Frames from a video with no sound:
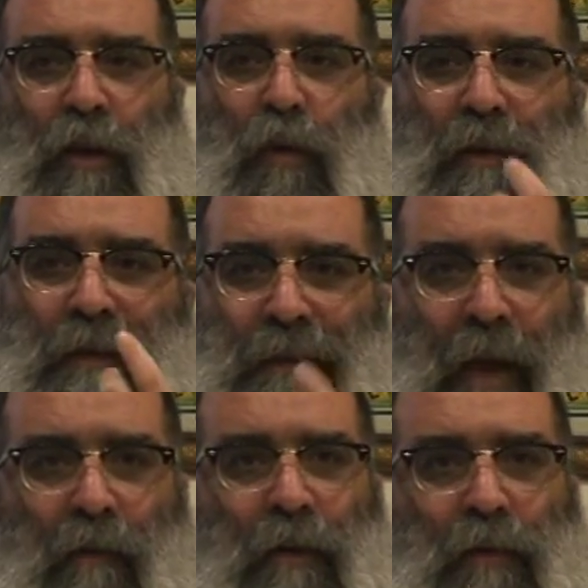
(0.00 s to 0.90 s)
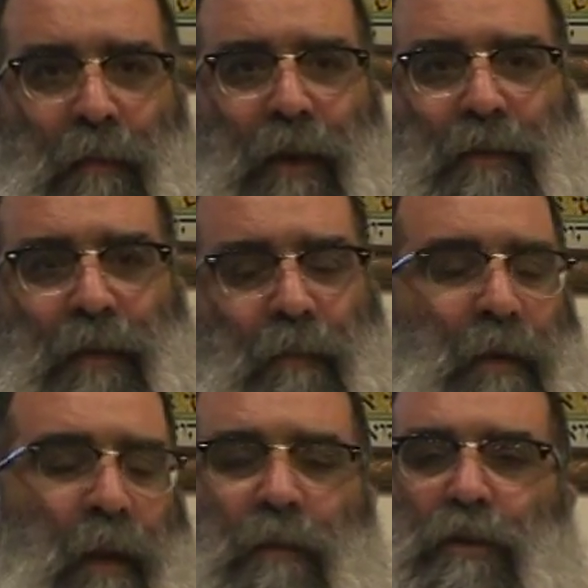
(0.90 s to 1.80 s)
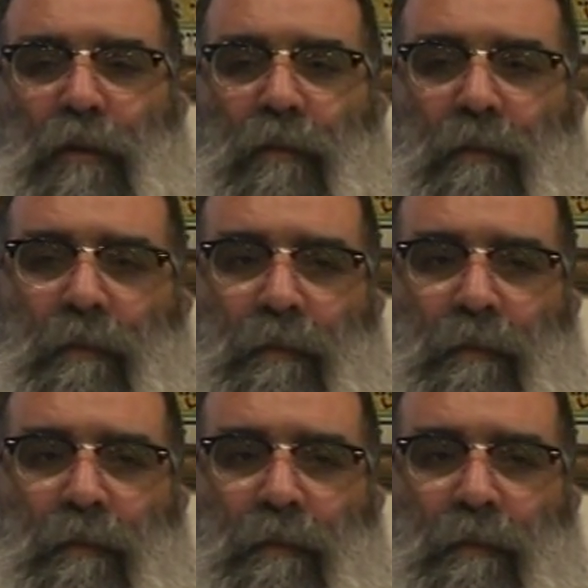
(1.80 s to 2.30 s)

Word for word: You will daring to make a statement, I'm a Jew.